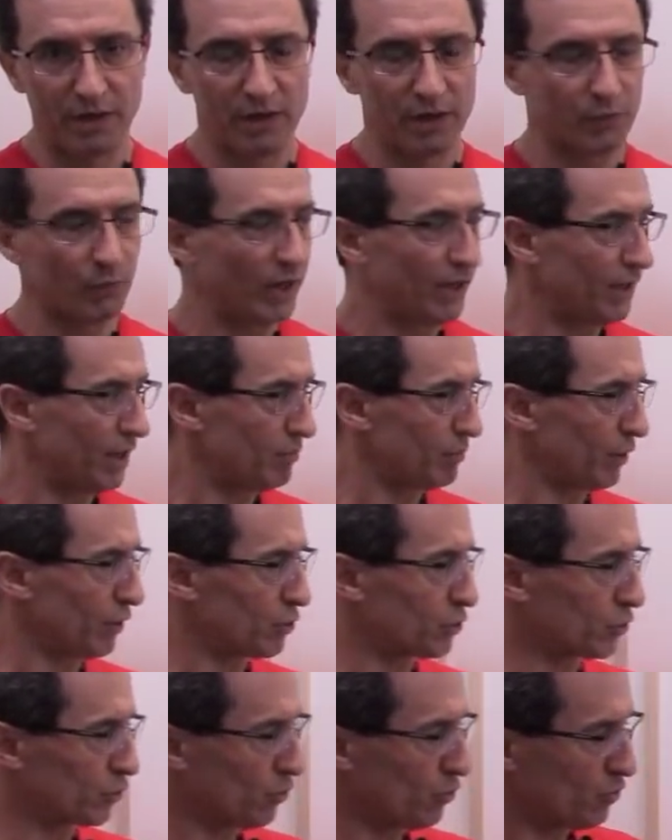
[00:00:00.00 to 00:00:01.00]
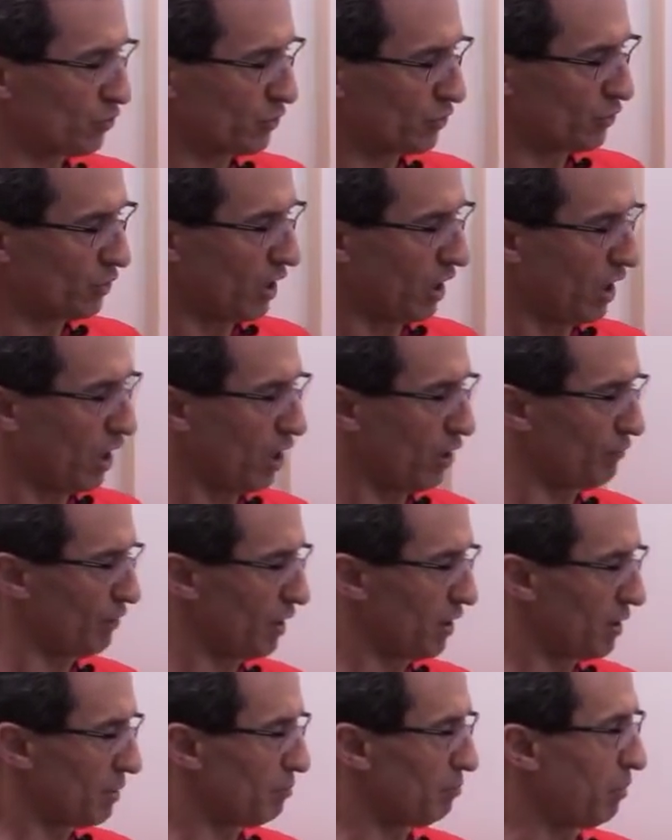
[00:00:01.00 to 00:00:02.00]
Right now I'm going to show you how,
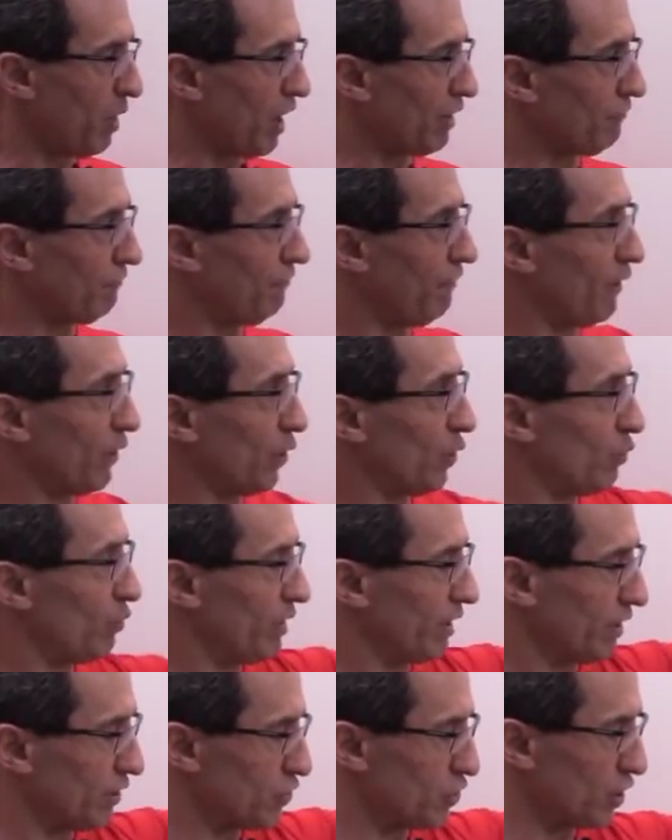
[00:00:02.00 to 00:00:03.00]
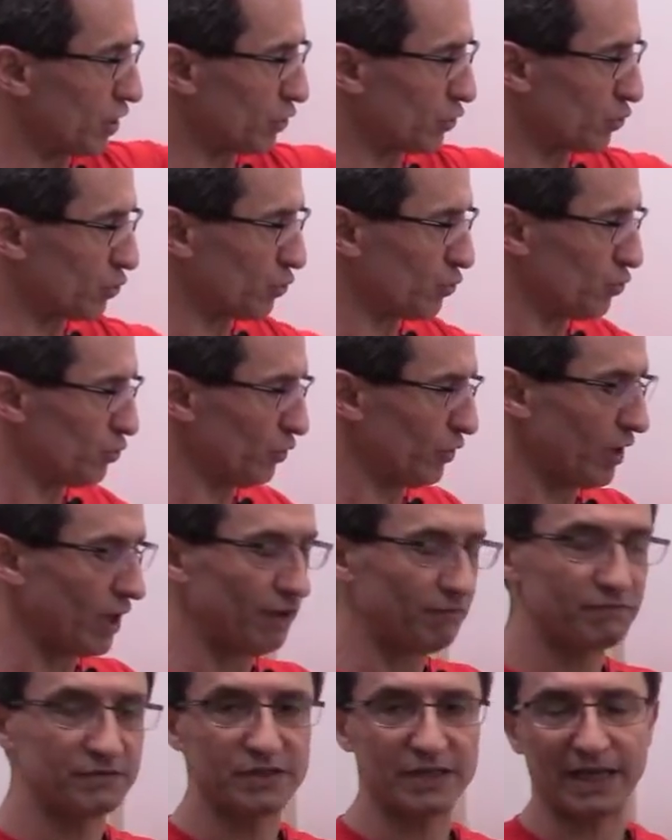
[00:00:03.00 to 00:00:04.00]
by following the rule
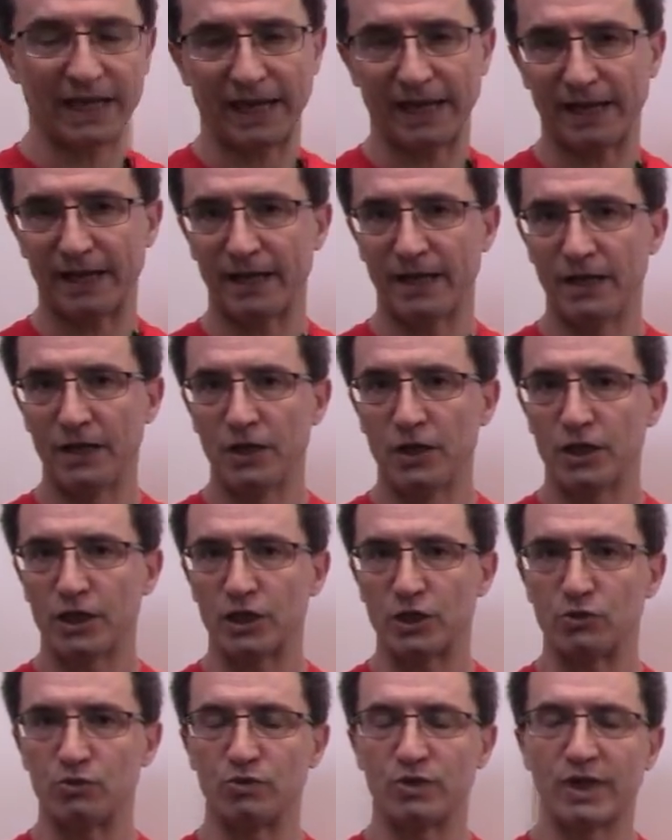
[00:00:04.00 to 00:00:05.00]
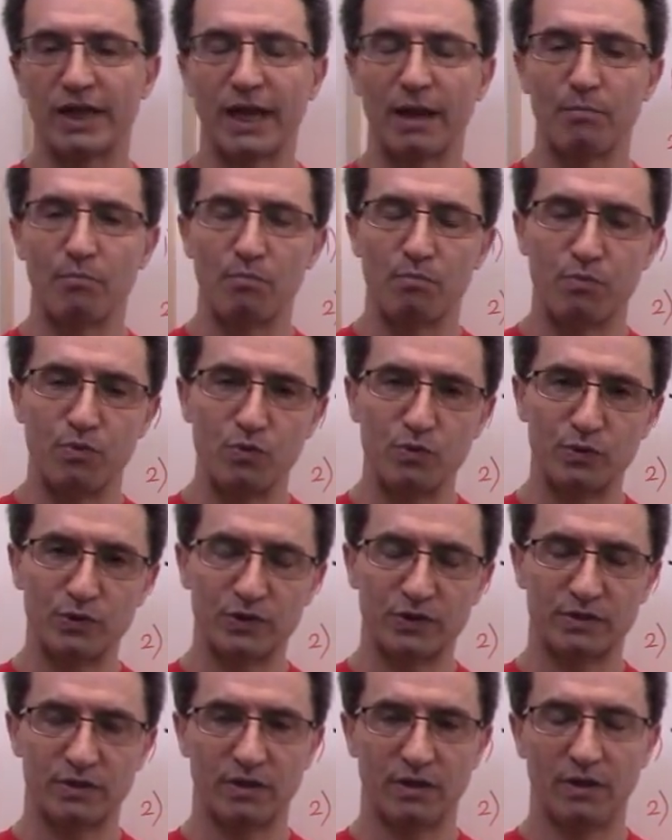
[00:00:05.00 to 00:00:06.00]
of 10, you can
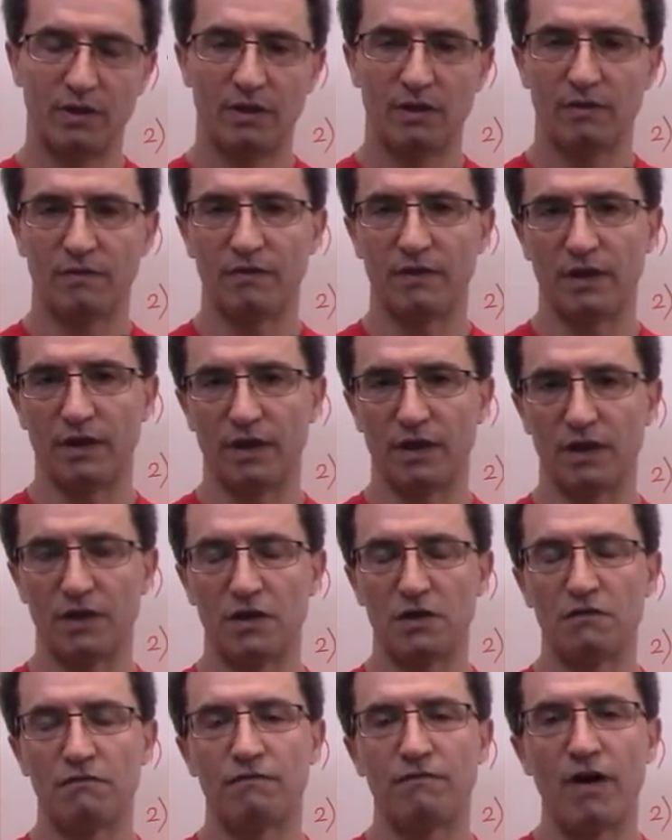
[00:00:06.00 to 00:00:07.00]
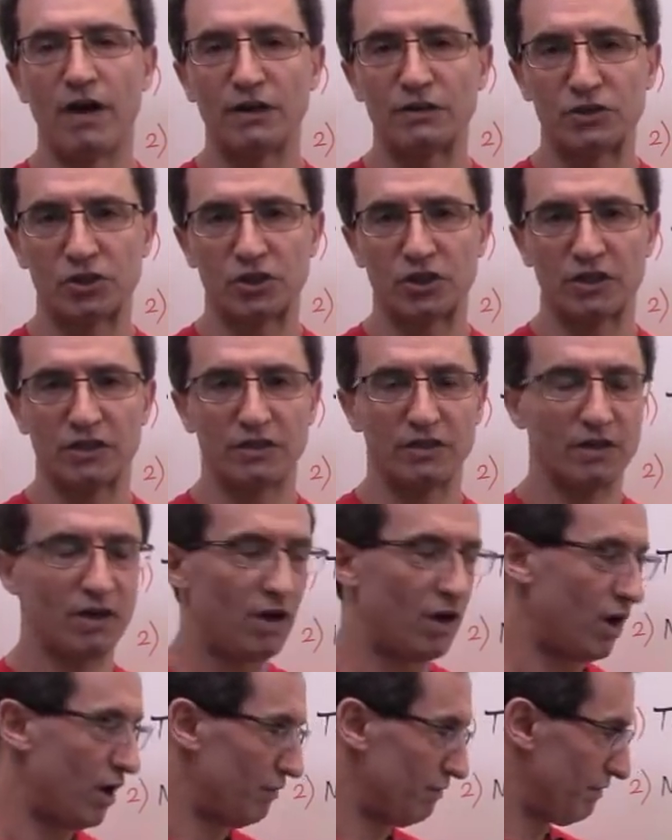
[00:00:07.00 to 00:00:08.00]
boost the function
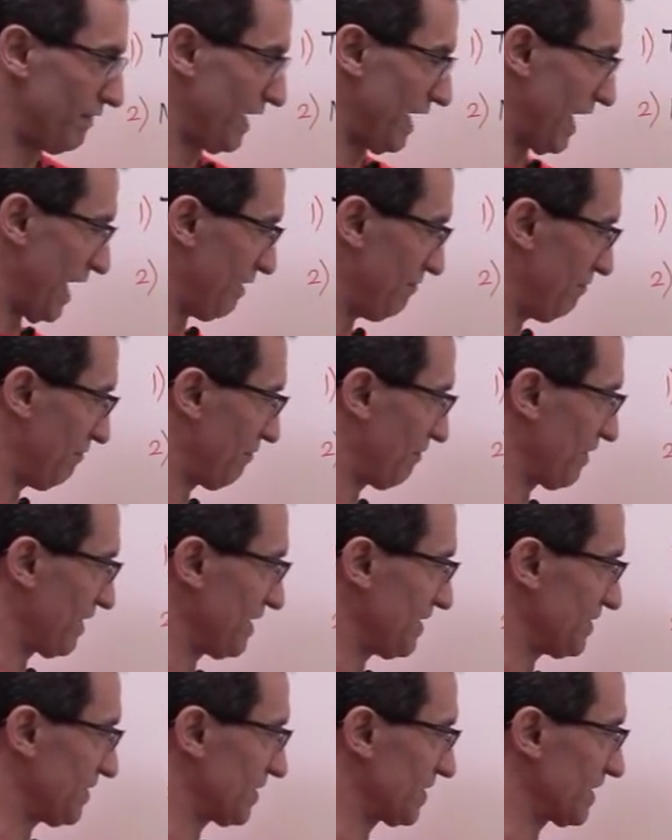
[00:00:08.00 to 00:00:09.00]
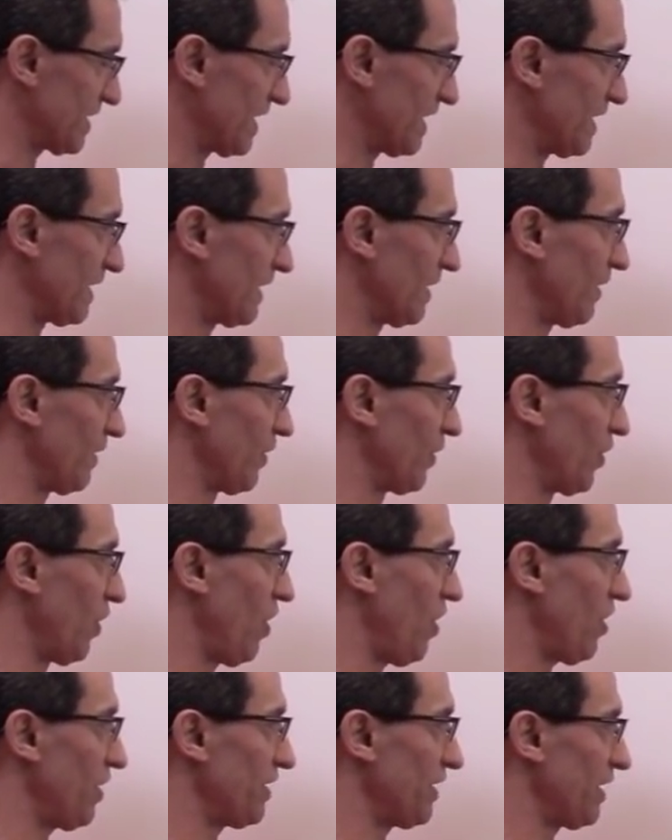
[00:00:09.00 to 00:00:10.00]
of every single
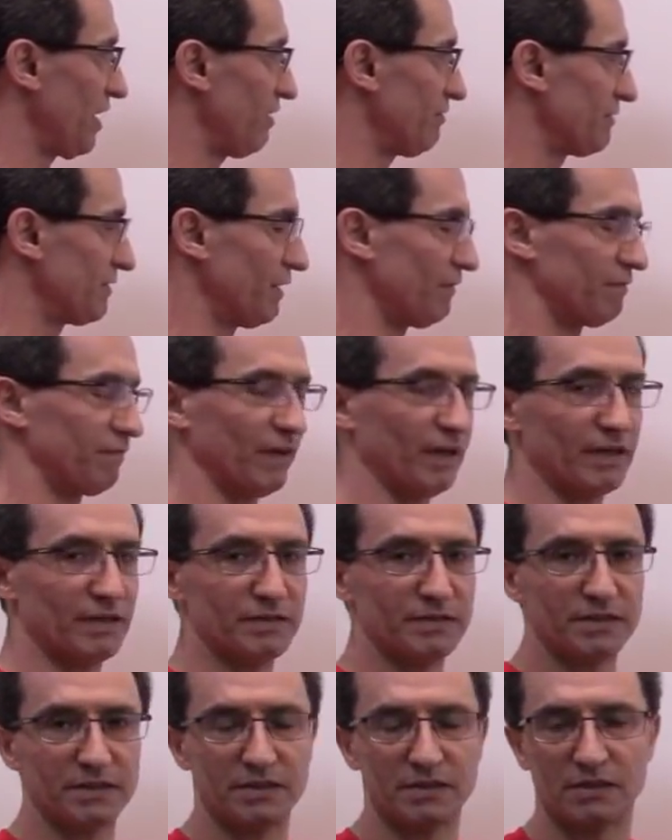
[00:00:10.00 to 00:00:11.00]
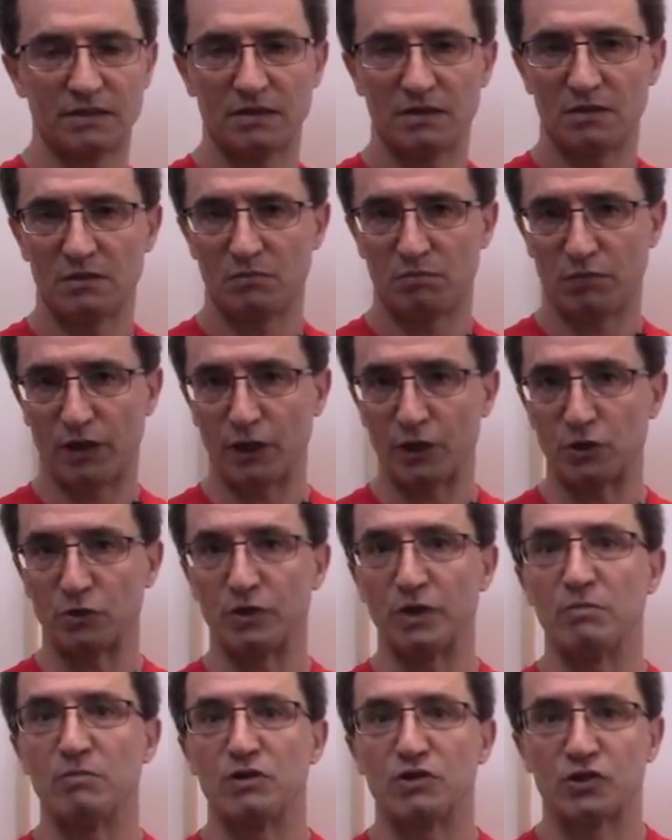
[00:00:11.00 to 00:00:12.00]
line of defense by
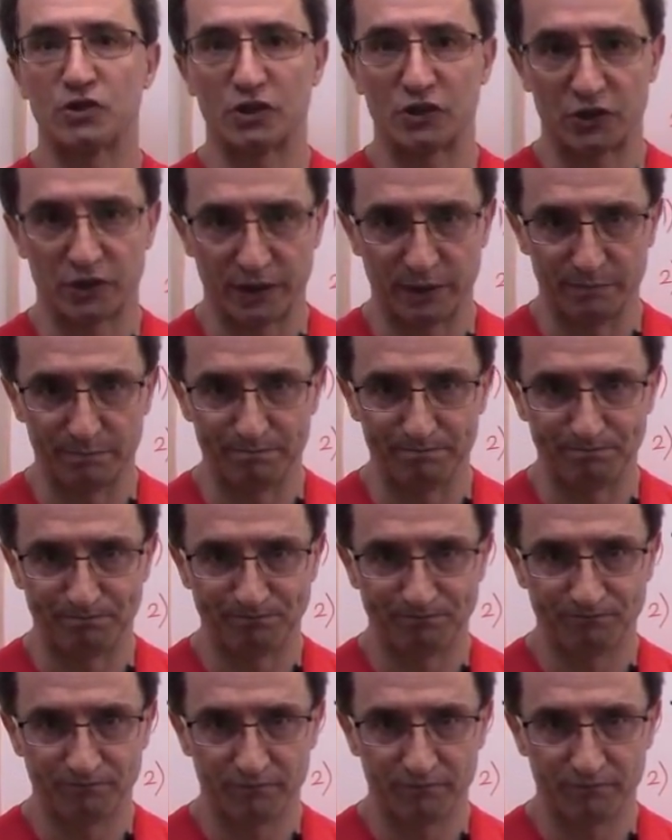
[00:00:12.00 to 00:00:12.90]
your immune system.